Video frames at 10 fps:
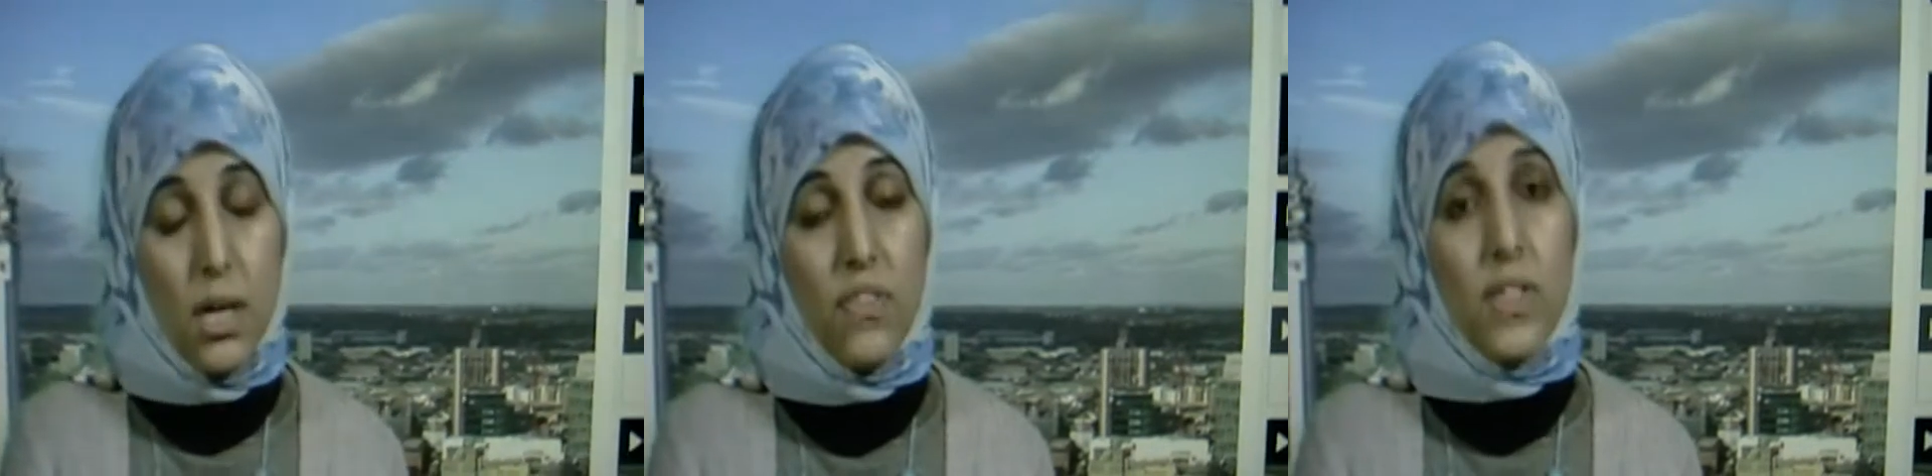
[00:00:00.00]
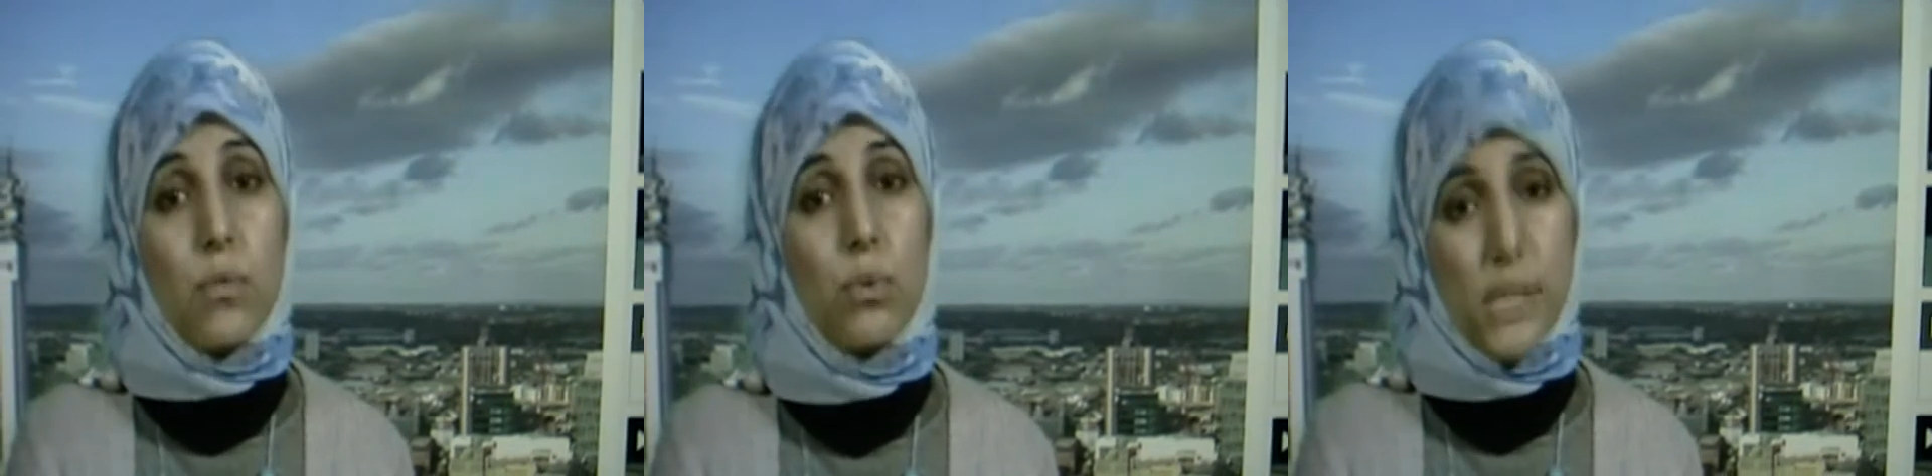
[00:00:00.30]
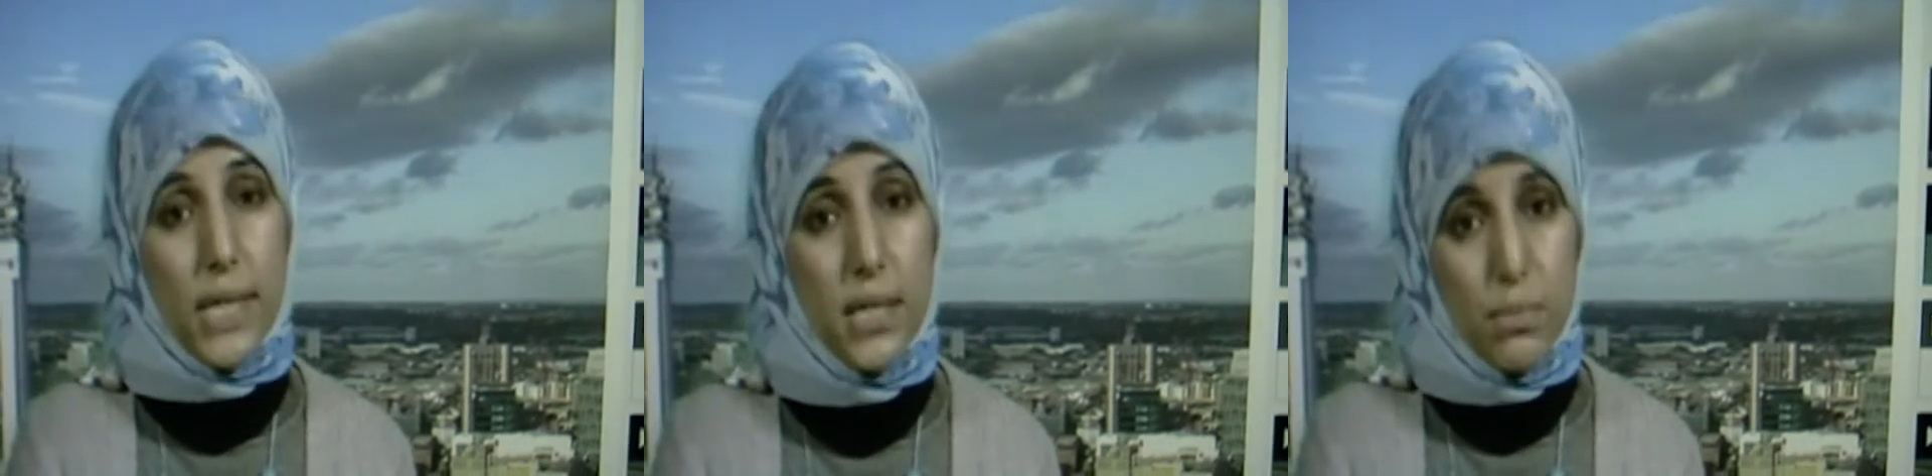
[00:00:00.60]
I think,
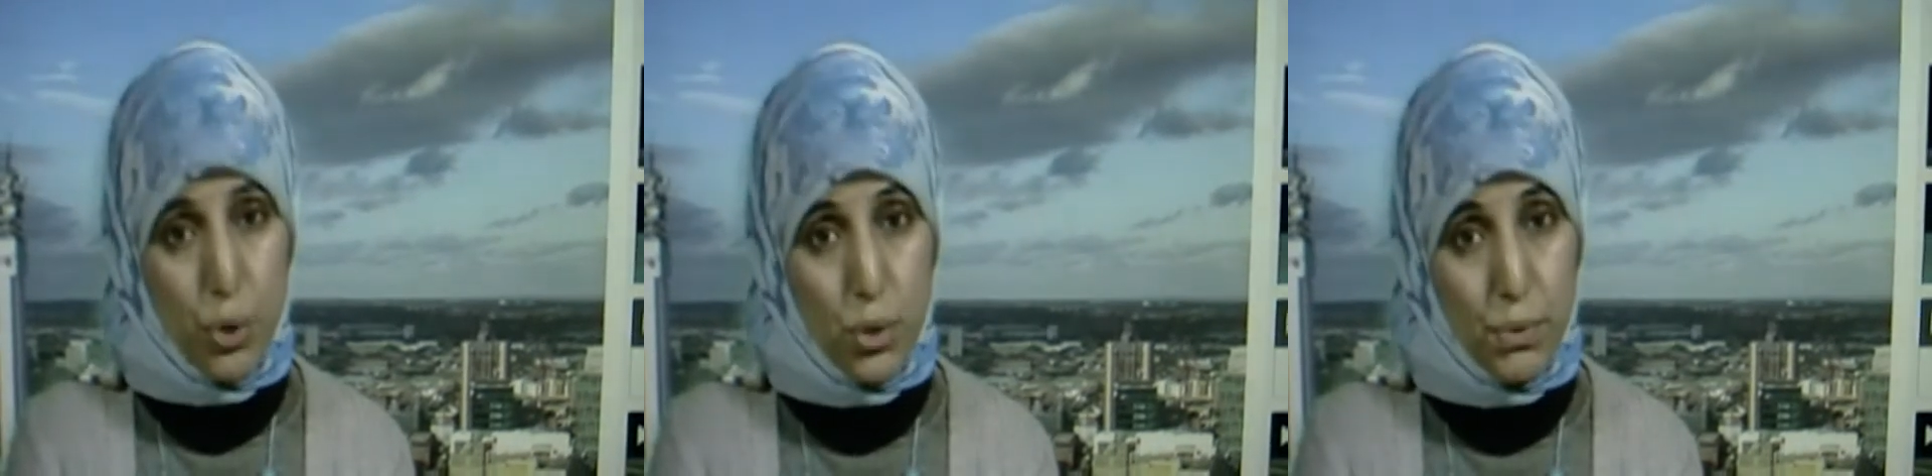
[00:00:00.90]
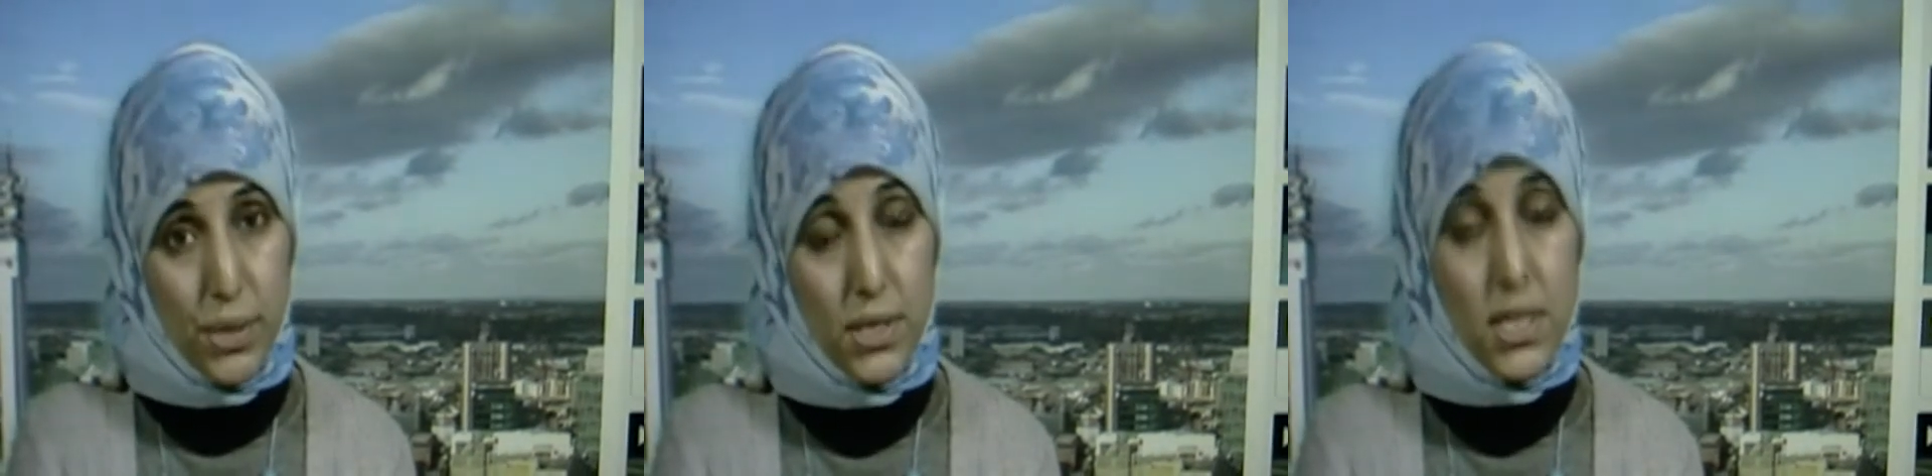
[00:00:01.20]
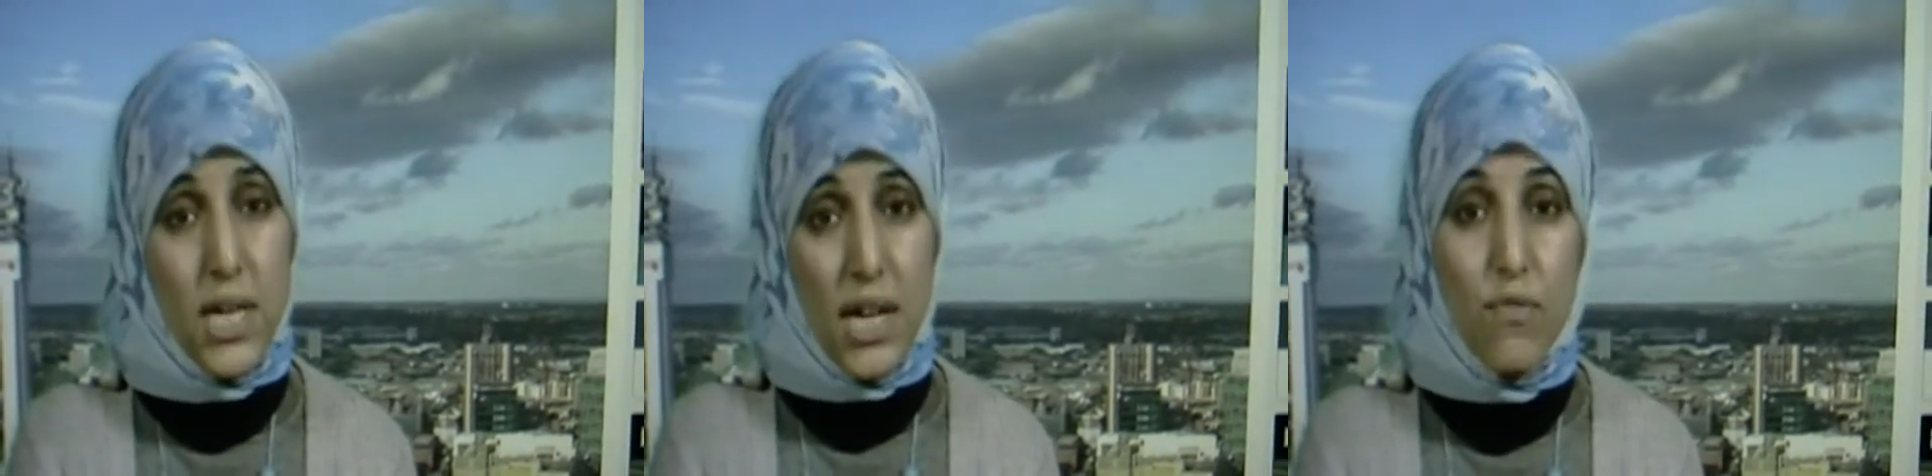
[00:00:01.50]
was inappropriate.